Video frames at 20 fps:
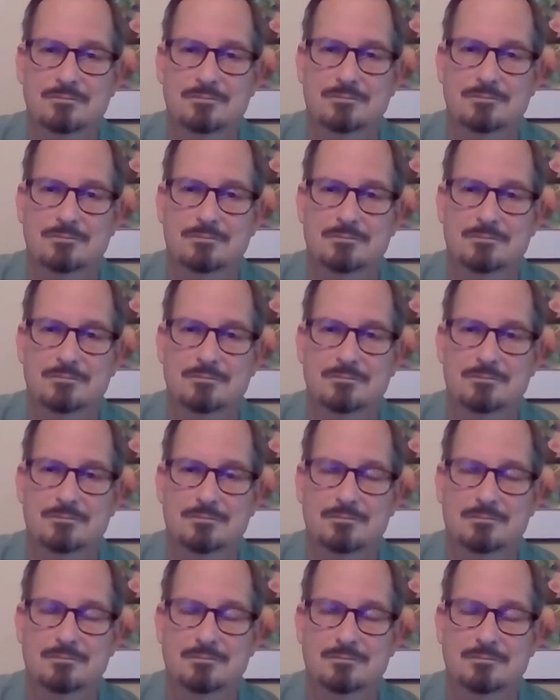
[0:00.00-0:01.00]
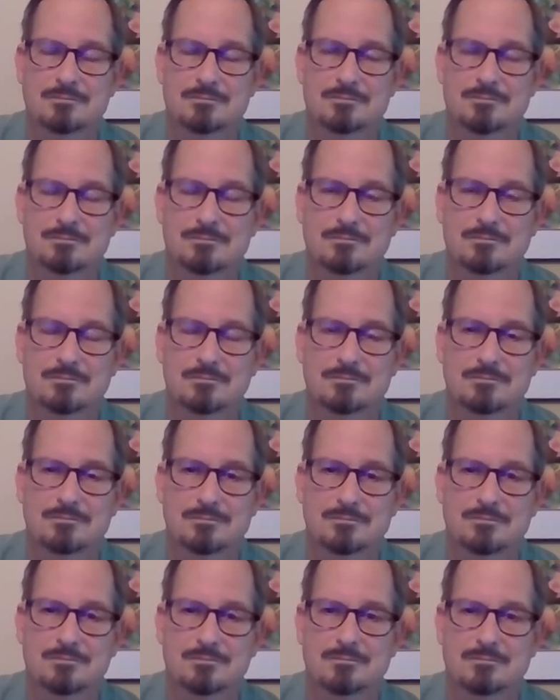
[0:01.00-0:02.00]

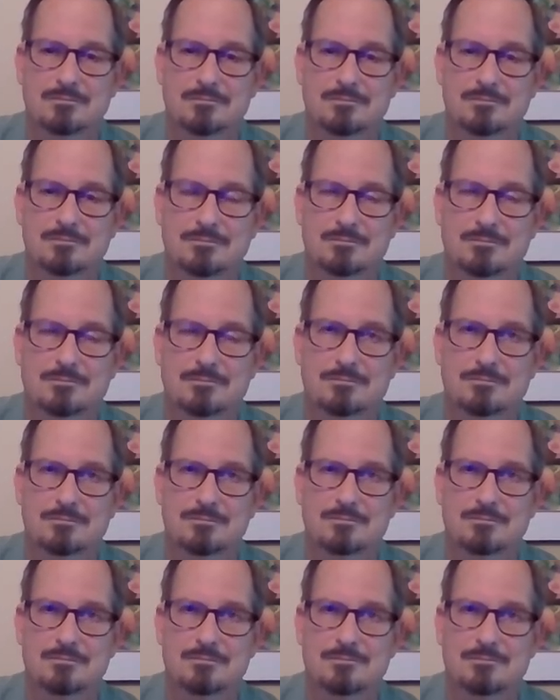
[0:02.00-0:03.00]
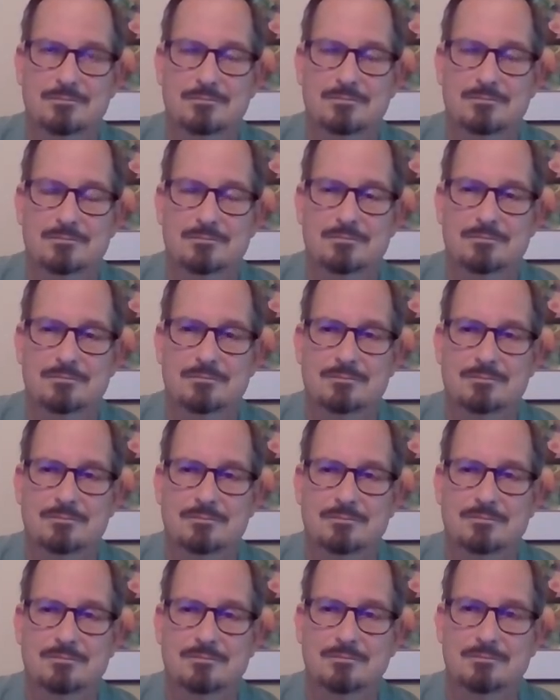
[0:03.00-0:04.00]

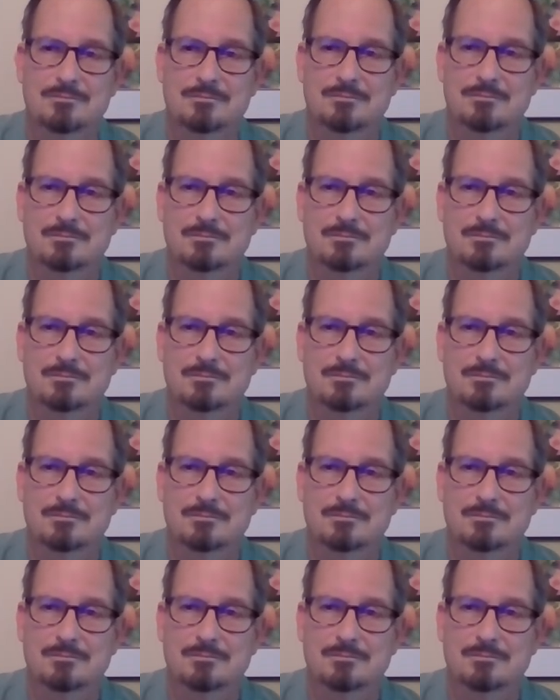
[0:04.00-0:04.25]
This person isn't speaking.